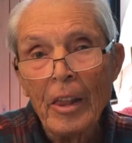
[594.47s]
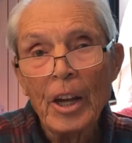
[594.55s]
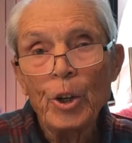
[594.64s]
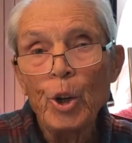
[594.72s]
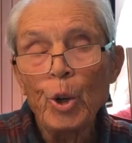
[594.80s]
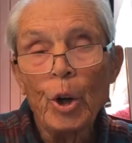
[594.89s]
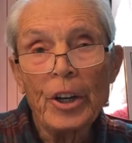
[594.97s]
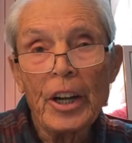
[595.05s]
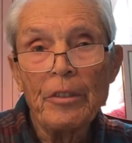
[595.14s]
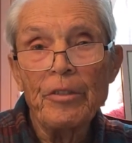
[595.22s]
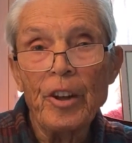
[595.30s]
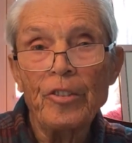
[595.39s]
They do not
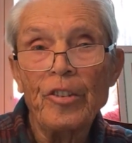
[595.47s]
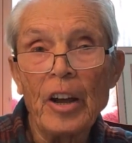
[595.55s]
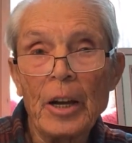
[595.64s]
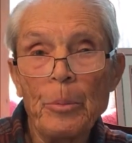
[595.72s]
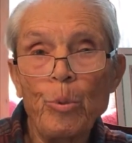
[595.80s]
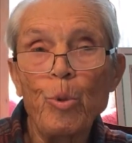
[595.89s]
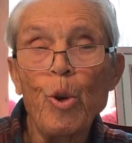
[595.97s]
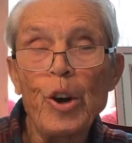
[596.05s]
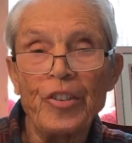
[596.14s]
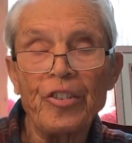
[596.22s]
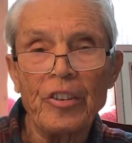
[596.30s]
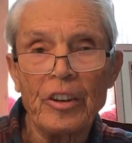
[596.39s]
have the same
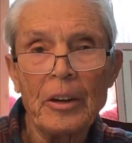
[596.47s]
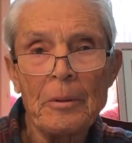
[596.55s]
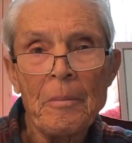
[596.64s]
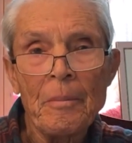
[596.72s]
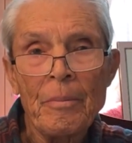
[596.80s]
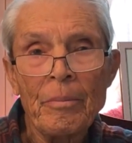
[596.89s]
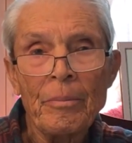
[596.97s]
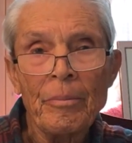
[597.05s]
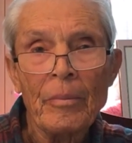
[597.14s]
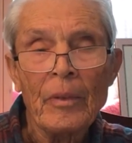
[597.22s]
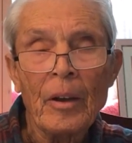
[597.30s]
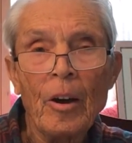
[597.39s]
risk
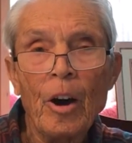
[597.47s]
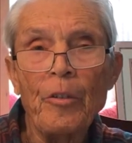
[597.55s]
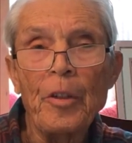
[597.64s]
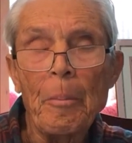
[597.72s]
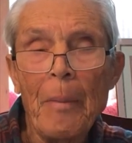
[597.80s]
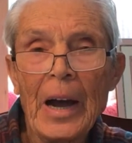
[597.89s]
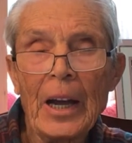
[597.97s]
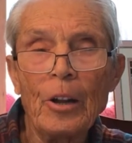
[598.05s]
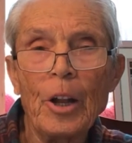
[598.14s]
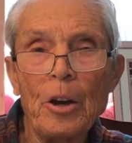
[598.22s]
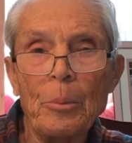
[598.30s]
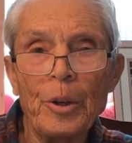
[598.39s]
of the
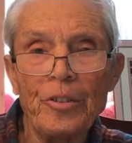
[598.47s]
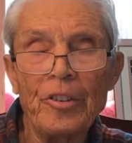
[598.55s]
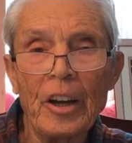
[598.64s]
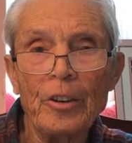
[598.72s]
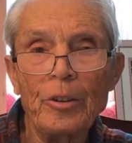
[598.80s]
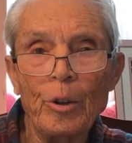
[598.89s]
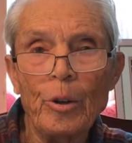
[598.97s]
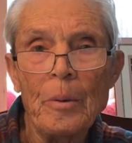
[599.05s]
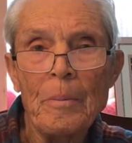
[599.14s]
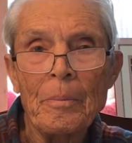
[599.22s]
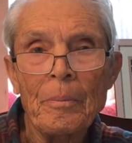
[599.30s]
male homosexual.